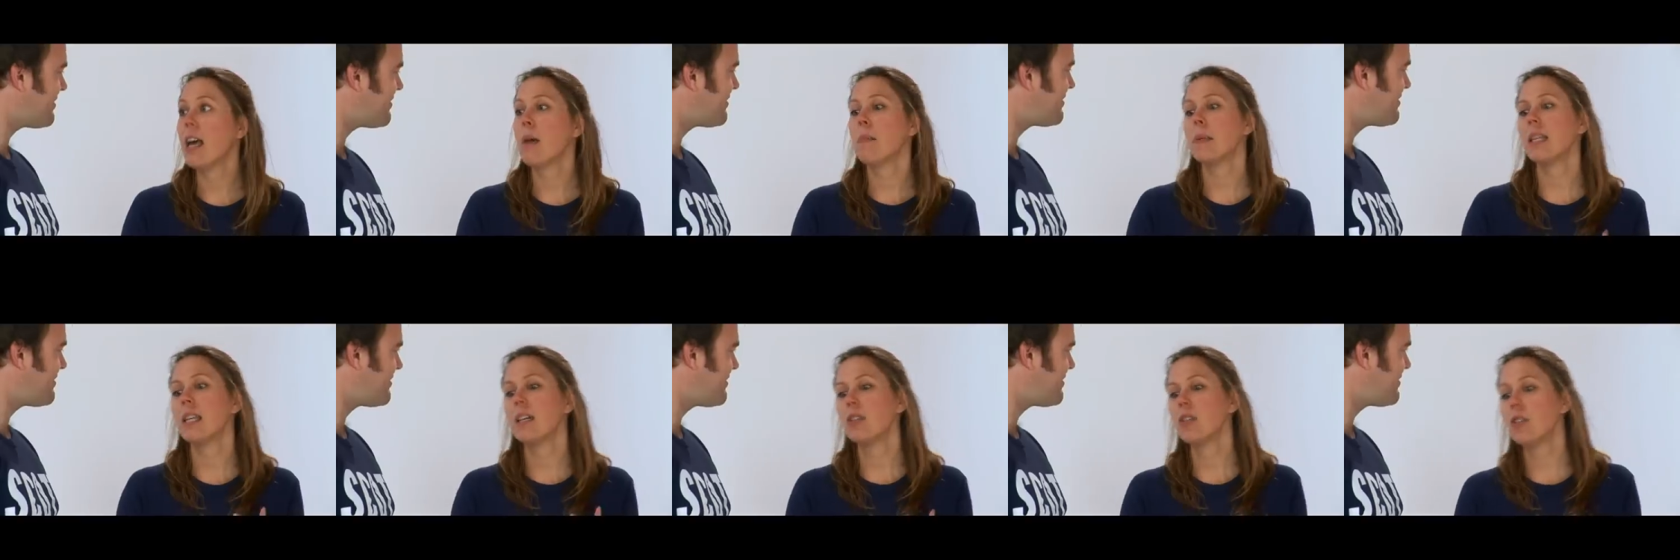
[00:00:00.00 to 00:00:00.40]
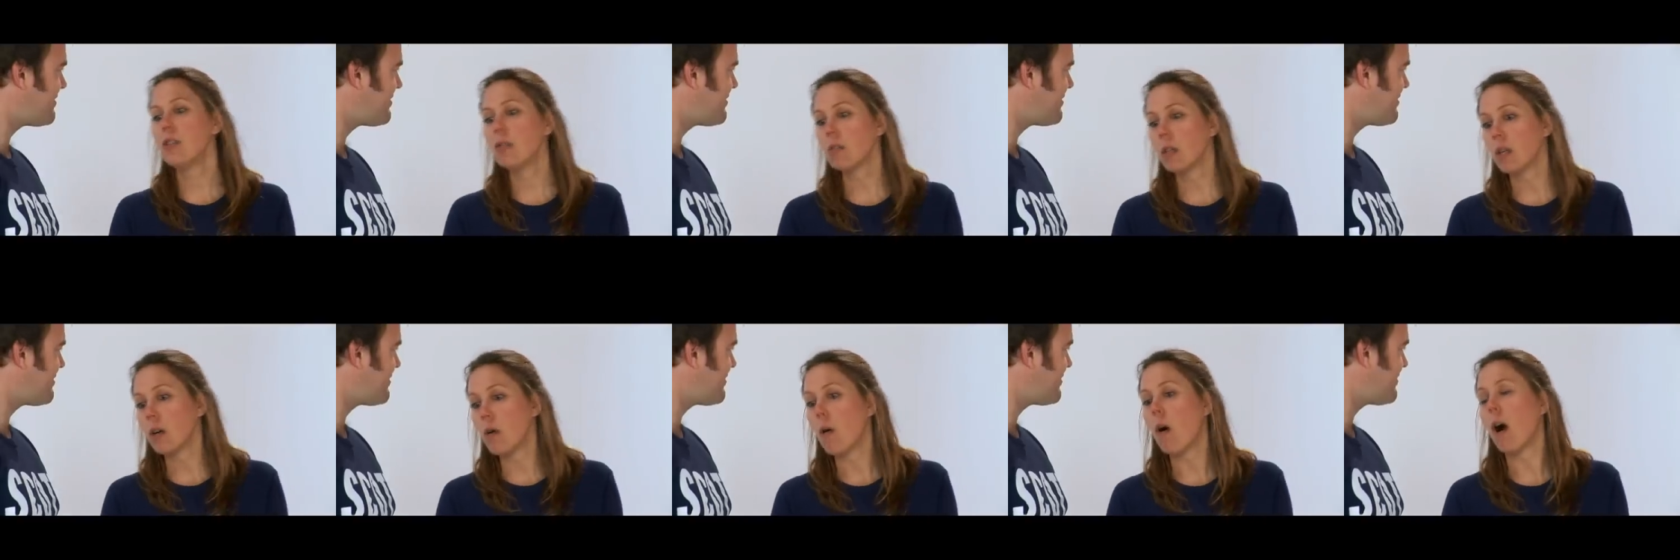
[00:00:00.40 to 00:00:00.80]
but they'll
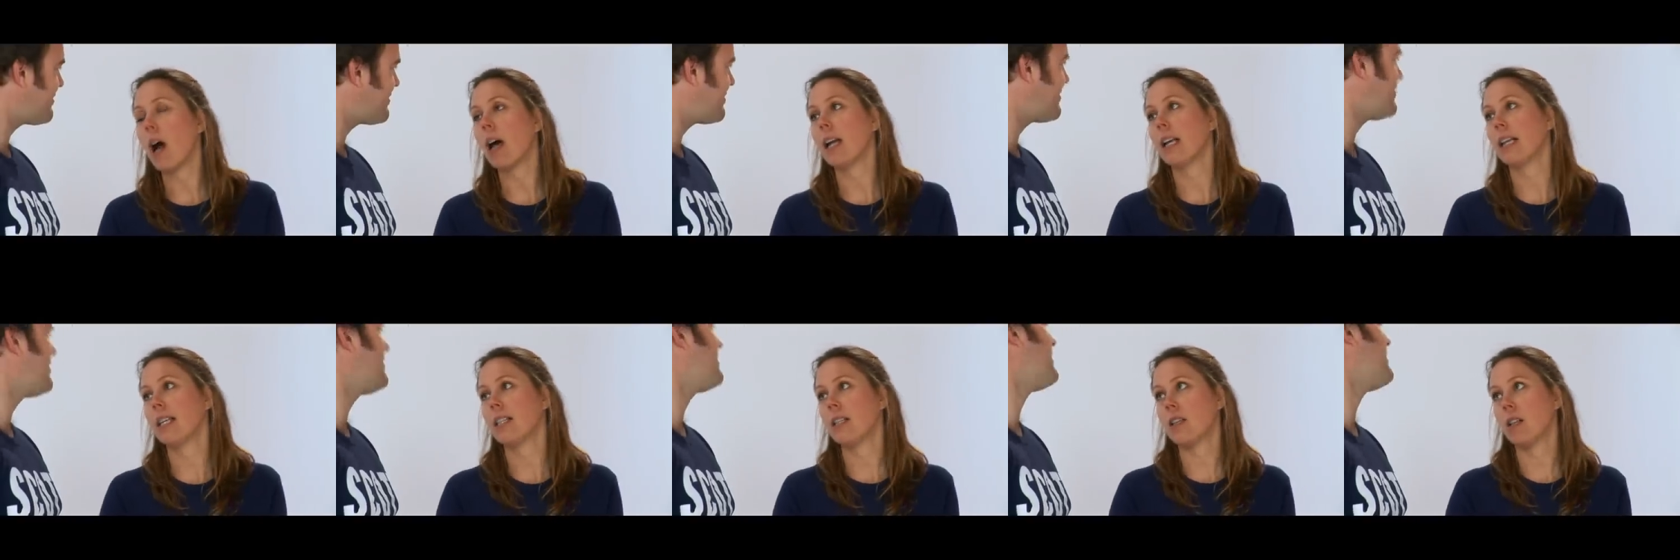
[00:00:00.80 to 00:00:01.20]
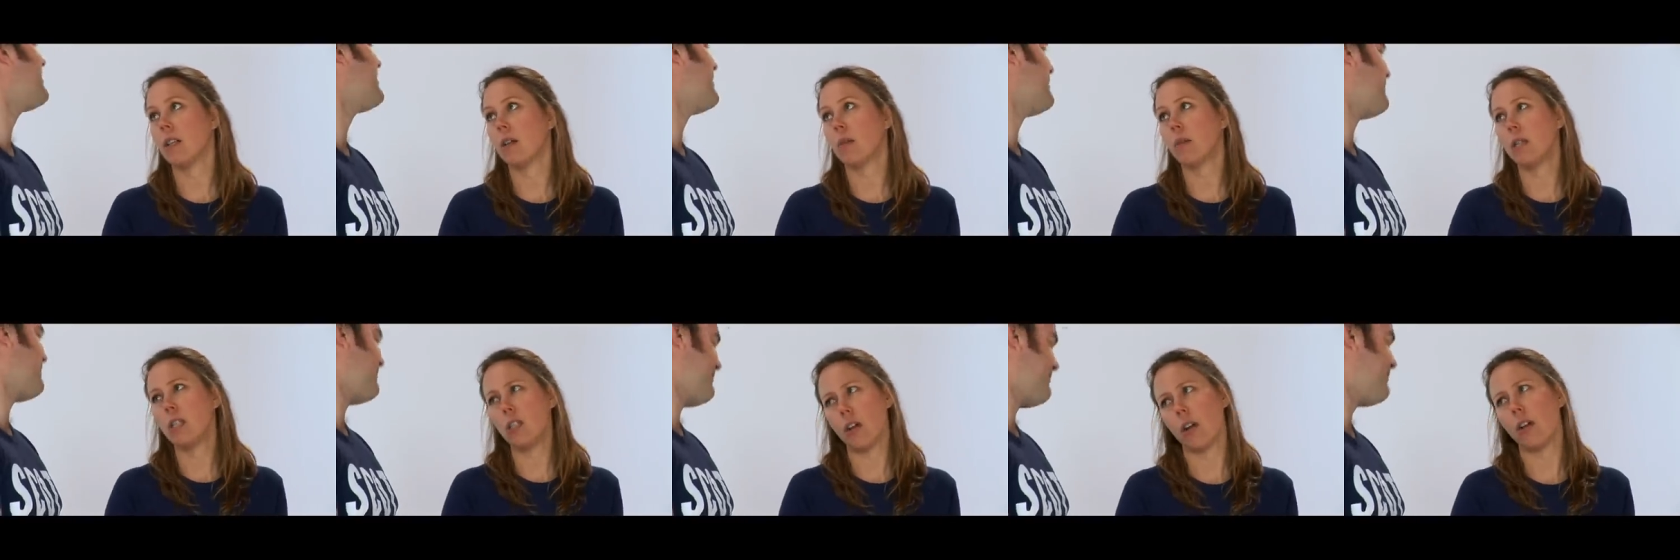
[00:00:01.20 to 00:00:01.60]
do it quietly so
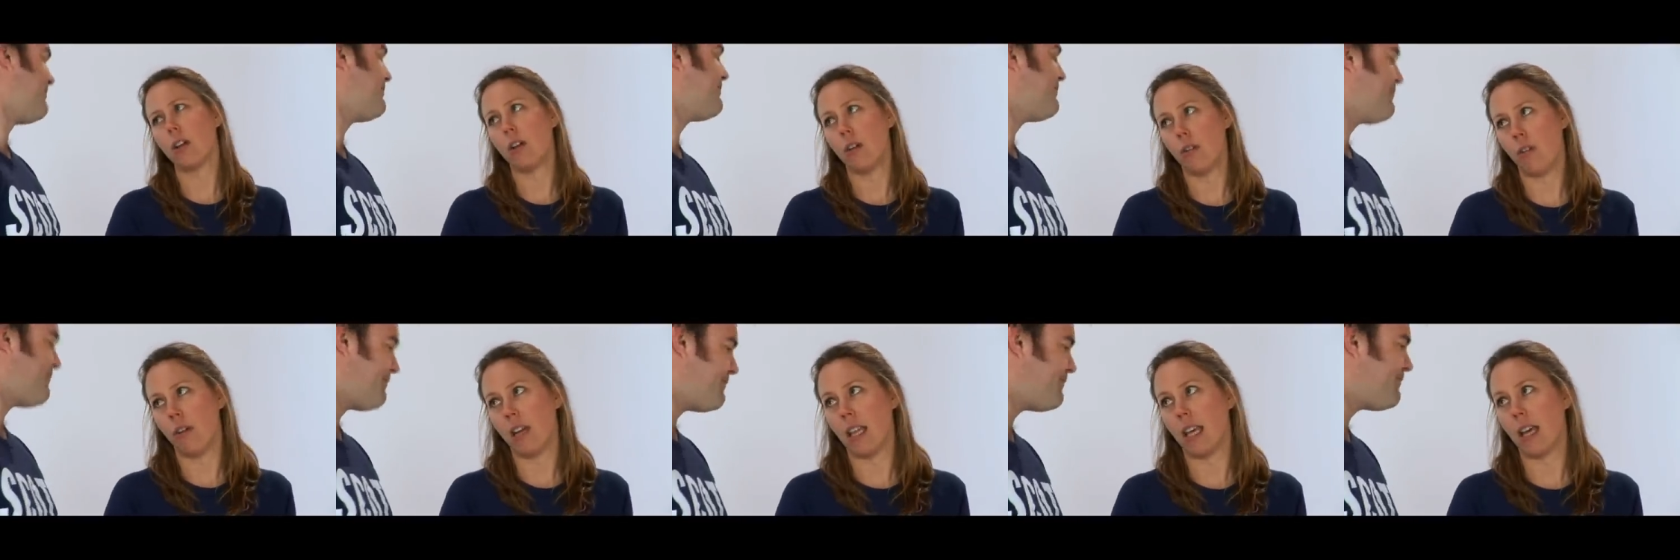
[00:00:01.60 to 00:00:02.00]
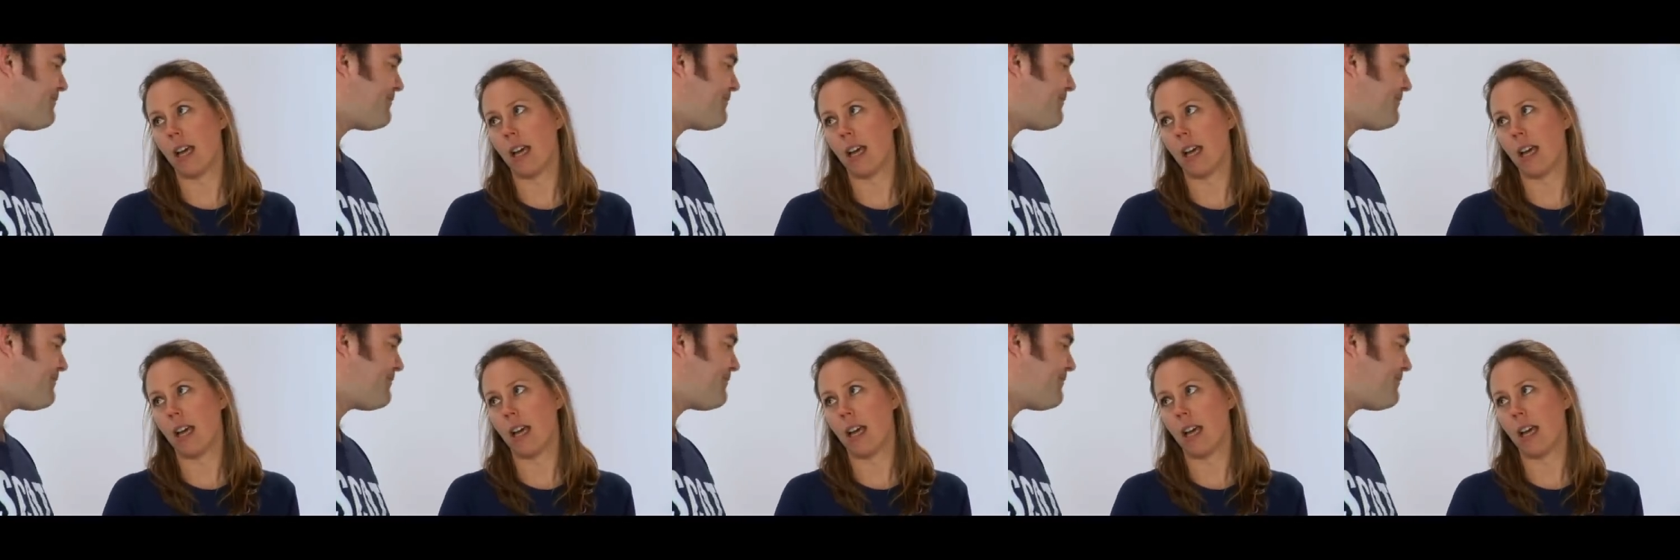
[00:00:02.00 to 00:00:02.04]
that we don't annoy